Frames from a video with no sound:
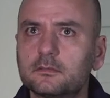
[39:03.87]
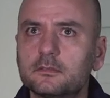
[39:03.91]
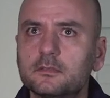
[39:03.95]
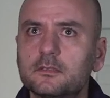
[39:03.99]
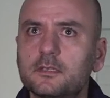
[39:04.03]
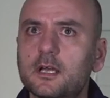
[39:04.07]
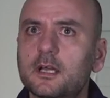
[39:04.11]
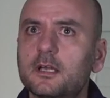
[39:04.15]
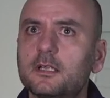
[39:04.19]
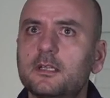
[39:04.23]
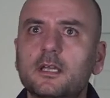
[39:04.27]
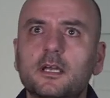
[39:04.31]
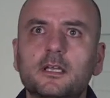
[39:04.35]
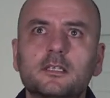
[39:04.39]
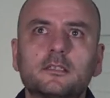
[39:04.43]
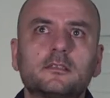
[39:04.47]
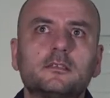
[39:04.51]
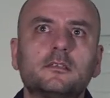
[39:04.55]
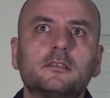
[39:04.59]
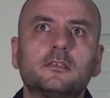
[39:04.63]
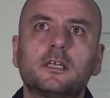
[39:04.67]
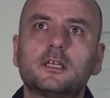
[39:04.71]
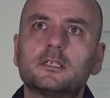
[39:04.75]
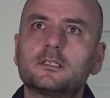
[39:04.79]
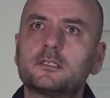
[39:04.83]
not, not,
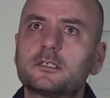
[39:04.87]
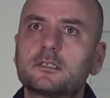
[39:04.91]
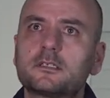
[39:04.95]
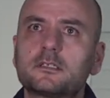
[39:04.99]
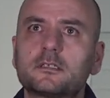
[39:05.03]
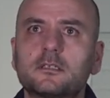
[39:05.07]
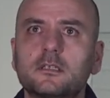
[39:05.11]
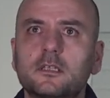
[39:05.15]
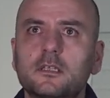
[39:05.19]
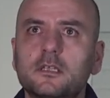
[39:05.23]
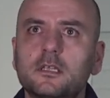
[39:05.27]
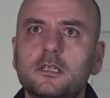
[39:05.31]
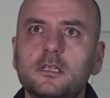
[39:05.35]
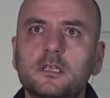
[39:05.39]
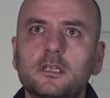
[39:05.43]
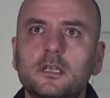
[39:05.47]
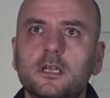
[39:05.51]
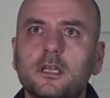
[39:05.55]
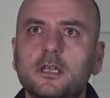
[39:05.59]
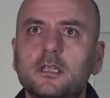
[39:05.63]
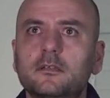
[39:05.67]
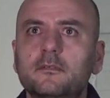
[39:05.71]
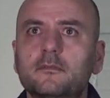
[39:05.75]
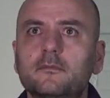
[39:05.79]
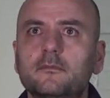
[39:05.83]
not just,
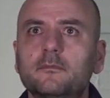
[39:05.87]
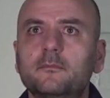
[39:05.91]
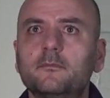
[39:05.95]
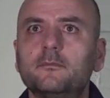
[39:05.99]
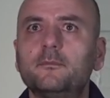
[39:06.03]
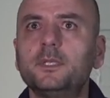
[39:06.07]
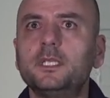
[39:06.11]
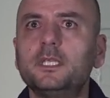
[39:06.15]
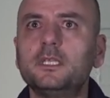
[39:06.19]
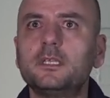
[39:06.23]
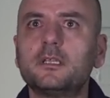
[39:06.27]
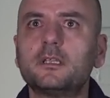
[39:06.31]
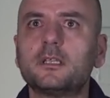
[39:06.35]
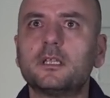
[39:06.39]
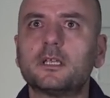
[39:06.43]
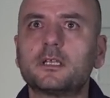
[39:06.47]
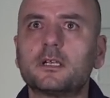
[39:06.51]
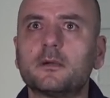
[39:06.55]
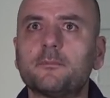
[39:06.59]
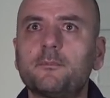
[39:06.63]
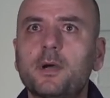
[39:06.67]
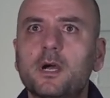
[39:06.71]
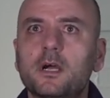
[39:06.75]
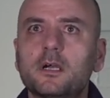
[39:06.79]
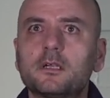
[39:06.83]
and being like a
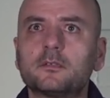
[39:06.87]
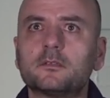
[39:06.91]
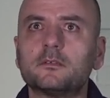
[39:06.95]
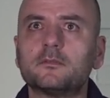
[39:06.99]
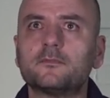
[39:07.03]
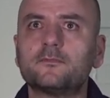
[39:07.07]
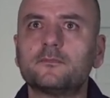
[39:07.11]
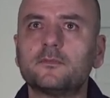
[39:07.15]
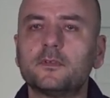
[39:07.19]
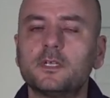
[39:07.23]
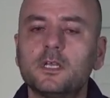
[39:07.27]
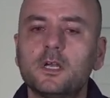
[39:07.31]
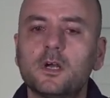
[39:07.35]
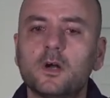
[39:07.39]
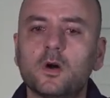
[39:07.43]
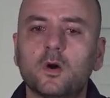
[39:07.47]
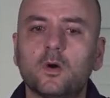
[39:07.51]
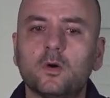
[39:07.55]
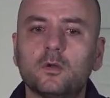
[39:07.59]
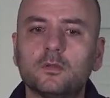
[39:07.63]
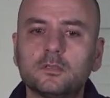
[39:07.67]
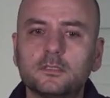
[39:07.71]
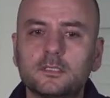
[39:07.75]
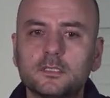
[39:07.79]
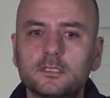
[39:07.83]
part of
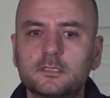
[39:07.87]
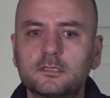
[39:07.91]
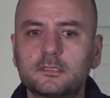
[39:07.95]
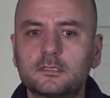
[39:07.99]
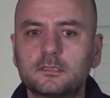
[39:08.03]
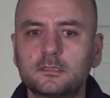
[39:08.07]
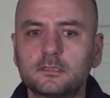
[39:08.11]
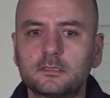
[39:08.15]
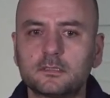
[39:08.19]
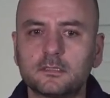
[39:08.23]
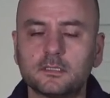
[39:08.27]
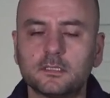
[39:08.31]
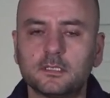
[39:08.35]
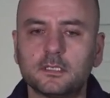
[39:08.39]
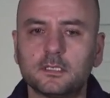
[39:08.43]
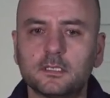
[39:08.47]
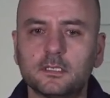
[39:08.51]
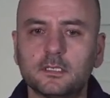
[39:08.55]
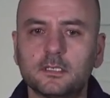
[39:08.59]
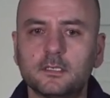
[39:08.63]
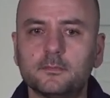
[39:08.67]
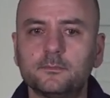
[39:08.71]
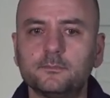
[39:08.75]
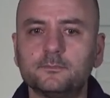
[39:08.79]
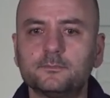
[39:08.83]
all this
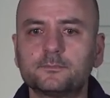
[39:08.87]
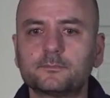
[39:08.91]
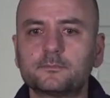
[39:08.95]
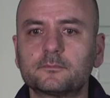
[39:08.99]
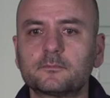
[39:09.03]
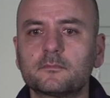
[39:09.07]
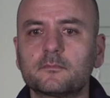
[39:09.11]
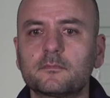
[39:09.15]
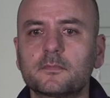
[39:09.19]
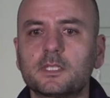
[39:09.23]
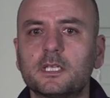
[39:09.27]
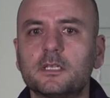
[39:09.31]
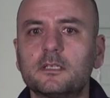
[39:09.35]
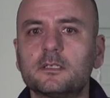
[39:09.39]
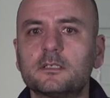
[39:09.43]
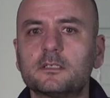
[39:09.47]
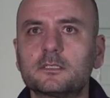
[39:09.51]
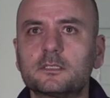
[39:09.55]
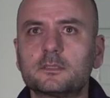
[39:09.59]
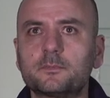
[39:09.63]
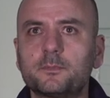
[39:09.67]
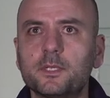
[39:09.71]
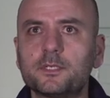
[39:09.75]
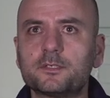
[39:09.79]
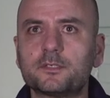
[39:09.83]
uh,
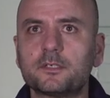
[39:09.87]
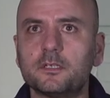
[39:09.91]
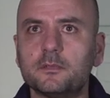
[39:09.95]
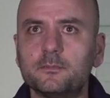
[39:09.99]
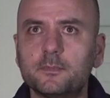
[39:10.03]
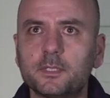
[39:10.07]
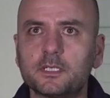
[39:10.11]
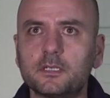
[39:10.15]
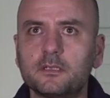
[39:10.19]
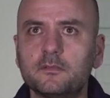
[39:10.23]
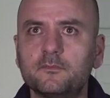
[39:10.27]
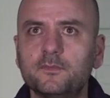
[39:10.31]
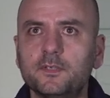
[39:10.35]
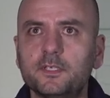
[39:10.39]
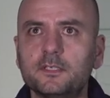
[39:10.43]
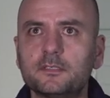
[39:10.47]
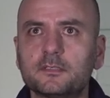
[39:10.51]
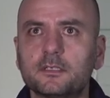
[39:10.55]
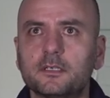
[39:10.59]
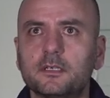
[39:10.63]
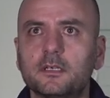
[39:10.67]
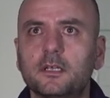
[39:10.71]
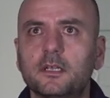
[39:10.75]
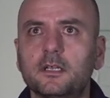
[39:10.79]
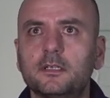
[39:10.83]
special immigrant
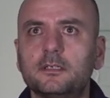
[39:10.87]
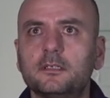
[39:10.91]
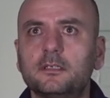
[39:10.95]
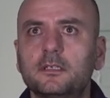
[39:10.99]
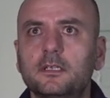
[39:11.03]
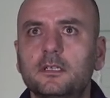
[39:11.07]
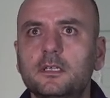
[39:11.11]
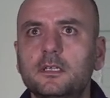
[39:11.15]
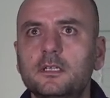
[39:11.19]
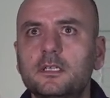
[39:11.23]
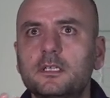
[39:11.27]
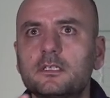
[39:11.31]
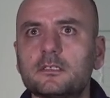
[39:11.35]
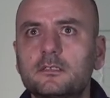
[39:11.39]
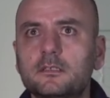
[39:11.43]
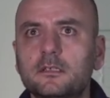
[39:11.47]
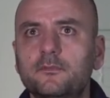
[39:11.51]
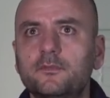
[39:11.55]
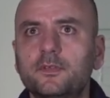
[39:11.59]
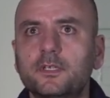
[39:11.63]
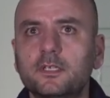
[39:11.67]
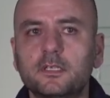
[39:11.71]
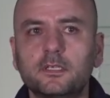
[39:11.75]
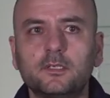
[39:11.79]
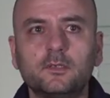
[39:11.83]
visa and
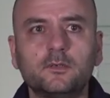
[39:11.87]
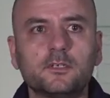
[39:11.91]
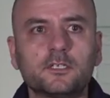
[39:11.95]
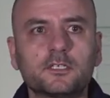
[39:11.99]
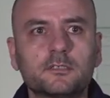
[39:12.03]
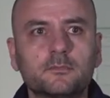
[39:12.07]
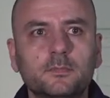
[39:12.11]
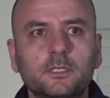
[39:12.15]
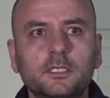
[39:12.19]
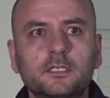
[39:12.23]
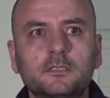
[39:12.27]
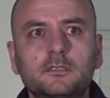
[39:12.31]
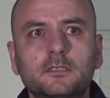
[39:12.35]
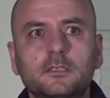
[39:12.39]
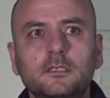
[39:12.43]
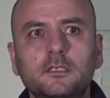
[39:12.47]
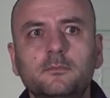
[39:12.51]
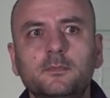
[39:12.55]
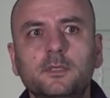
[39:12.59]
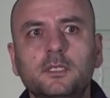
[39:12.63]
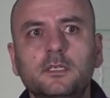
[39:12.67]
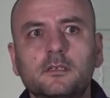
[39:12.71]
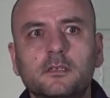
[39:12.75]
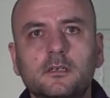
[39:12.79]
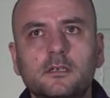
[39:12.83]
serving the U.S. military,
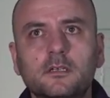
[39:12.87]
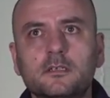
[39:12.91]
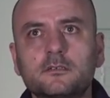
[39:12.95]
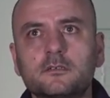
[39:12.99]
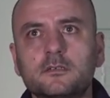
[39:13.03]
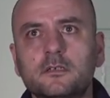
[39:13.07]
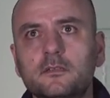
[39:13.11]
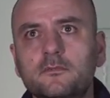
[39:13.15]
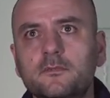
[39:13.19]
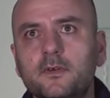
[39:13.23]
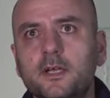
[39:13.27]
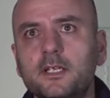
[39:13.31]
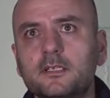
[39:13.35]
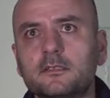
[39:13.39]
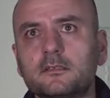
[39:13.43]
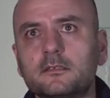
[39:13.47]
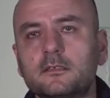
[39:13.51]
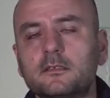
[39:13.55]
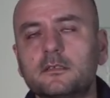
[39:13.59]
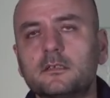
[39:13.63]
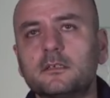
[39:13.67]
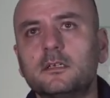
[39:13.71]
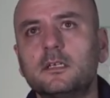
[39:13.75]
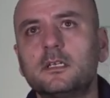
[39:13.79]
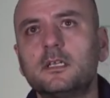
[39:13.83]
being a cultural
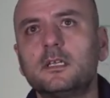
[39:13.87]
advisor,